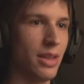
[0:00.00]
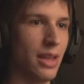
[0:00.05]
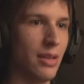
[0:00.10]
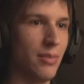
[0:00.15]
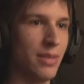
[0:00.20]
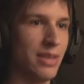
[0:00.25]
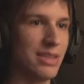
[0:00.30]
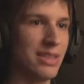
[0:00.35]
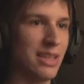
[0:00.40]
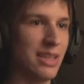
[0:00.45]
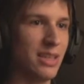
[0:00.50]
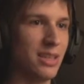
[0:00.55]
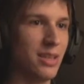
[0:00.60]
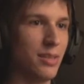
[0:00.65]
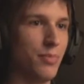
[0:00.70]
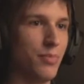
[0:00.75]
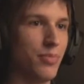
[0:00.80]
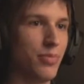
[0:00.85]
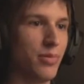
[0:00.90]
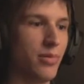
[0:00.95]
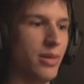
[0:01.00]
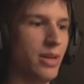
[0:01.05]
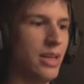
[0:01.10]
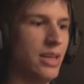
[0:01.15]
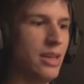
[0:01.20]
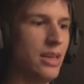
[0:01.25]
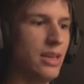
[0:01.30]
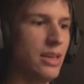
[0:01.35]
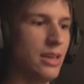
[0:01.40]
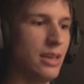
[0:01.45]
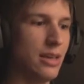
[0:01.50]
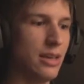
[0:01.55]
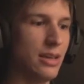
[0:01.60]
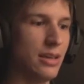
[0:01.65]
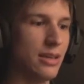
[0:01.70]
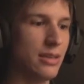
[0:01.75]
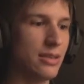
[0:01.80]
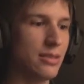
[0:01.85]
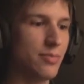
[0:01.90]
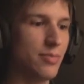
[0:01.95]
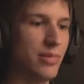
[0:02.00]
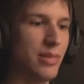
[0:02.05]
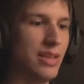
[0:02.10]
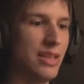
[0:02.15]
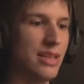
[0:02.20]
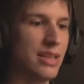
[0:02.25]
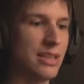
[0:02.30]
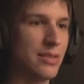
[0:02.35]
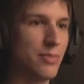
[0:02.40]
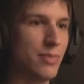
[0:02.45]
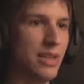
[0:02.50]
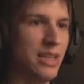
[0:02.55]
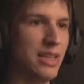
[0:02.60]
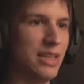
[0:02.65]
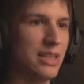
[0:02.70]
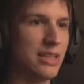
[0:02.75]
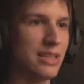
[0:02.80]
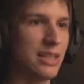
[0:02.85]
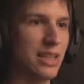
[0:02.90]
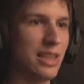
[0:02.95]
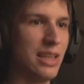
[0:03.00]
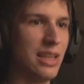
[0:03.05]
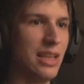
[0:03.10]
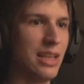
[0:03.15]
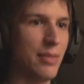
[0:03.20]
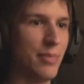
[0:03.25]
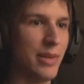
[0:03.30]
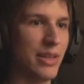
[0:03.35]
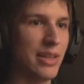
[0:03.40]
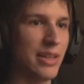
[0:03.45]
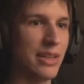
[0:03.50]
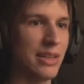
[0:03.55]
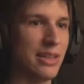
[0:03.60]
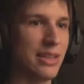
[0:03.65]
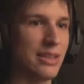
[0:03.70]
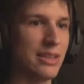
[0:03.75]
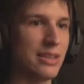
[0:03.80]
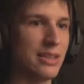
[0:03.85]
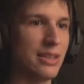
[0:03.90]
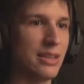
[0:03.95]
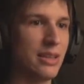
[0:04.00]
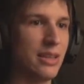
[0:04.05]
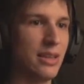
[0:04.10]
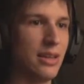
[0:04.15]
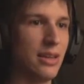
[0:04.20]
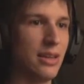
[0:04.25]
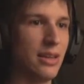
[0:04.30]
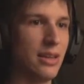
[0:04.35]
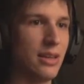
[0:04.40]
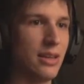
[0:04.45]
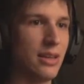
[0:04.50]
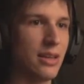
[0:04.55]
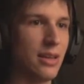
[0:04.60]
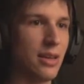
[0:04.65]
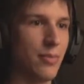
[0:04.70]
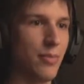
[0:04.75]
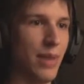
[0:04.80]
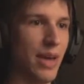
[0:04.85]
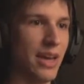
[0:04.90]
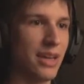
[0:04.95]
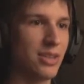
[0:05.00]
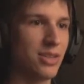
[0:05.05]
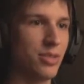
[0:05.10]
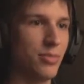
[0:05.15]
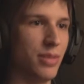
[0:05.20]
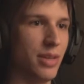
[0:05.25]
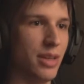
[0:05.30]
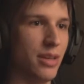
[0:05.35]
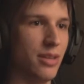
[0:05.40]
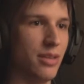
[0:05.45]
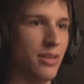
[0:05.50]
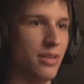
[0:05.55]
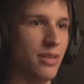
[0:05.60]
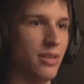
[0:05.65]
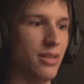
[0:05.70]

Can my sanity please, please, please, a little bit at least, come back to me?